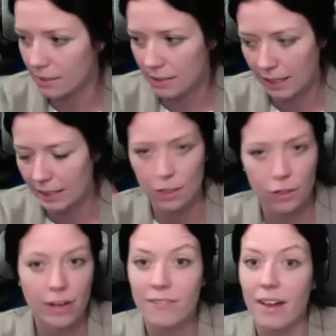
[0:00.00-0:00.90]
like your
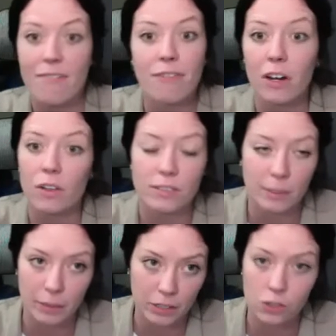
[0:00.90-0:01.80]
invite funnel is
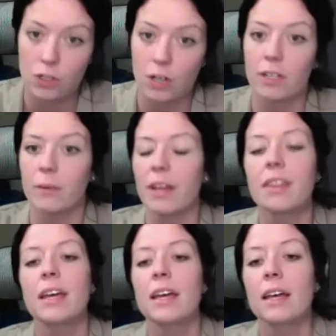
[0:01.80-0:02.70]
what you're struggling with,
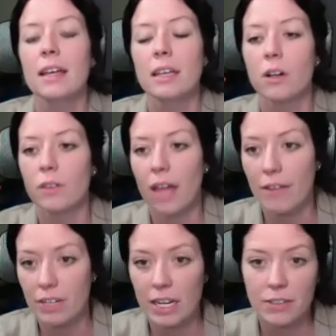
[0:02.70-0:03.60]

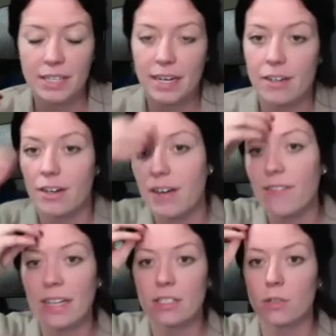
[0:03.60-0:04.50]
every day you send out your
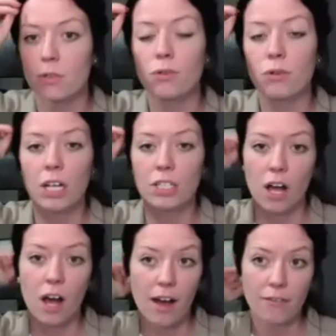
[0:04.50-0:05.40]
invites, you crush
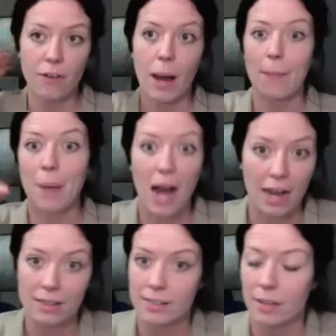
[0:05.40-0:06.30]
off a box,
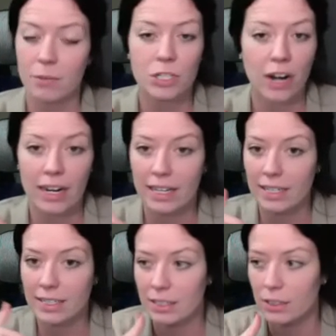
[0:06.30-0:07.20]
and we try to
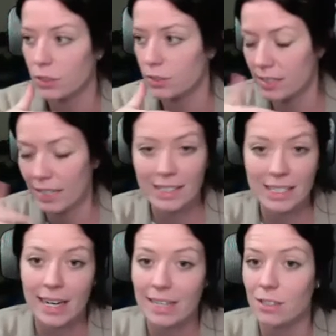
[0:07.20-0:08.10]
get to 60
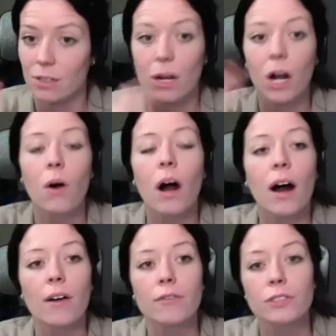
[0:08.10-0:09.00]
days in a row
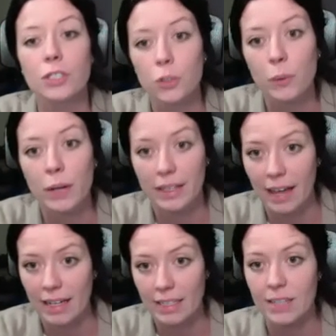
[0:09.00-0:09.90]
of doing
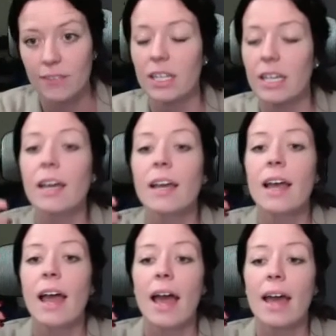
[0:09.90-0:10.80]
that activity
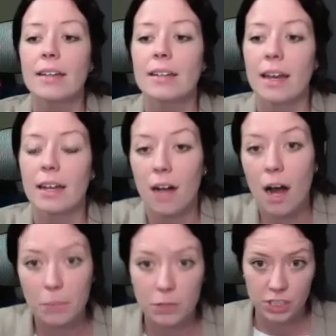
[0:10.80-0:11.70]
and
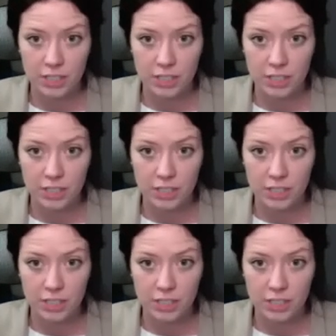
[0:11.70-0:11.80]
accomplishing